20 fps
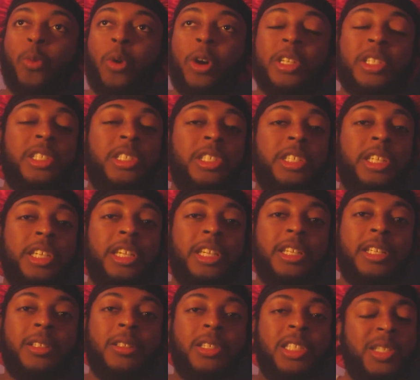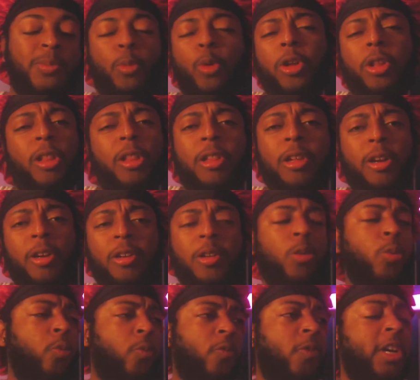she, spoiler alert,
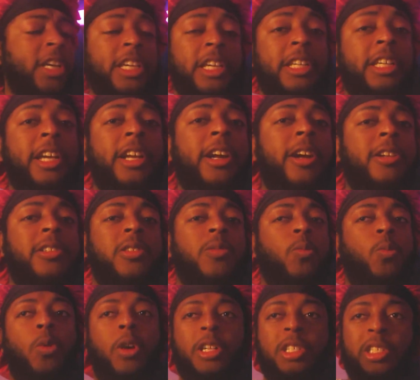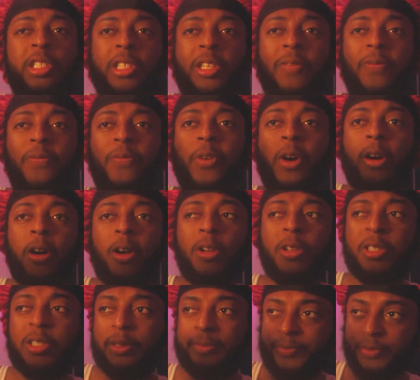who fucking cares? Once she
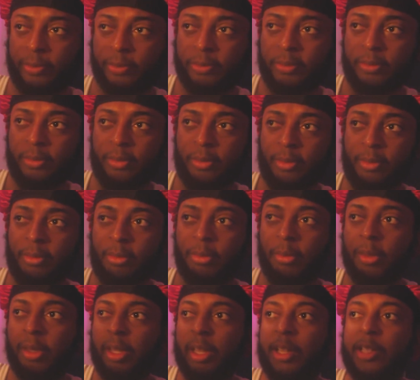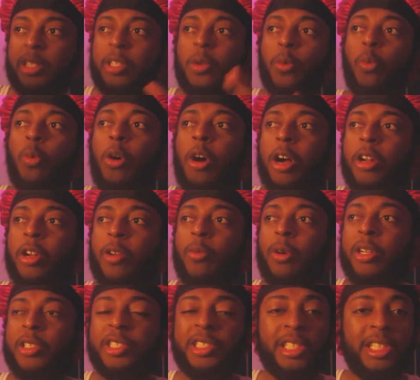falls into the water
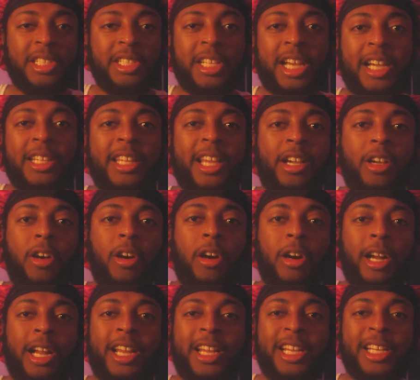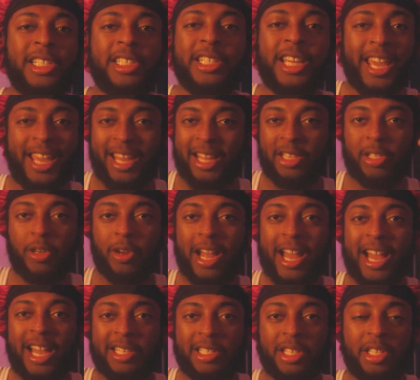while she's inside that car and I guess gains her
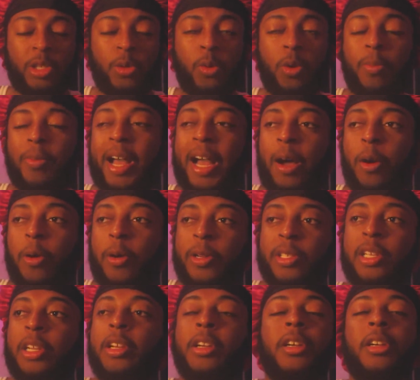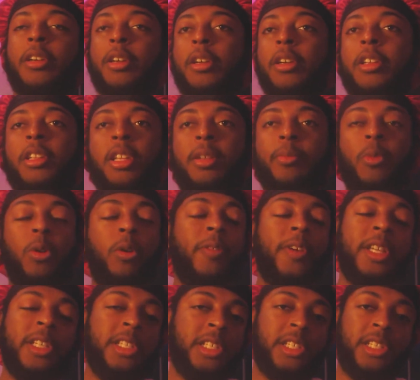access to her powers, the
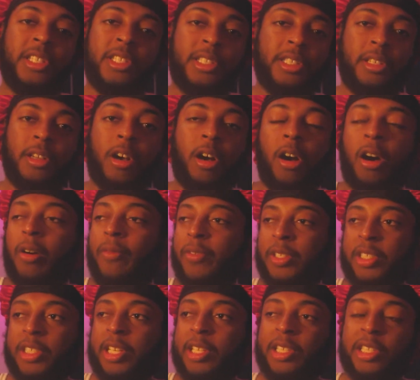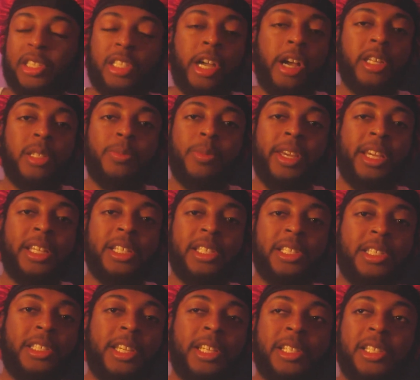movie just all of a sudden stops making
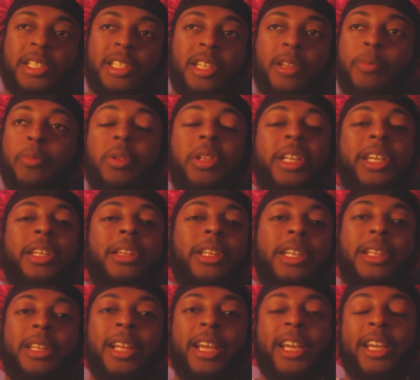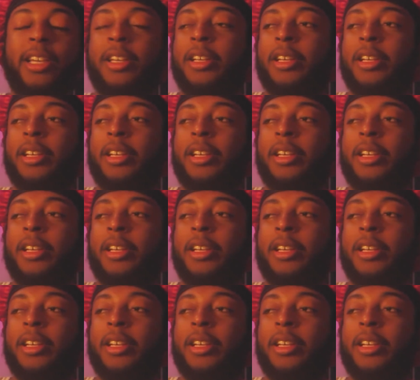sense completely. Like,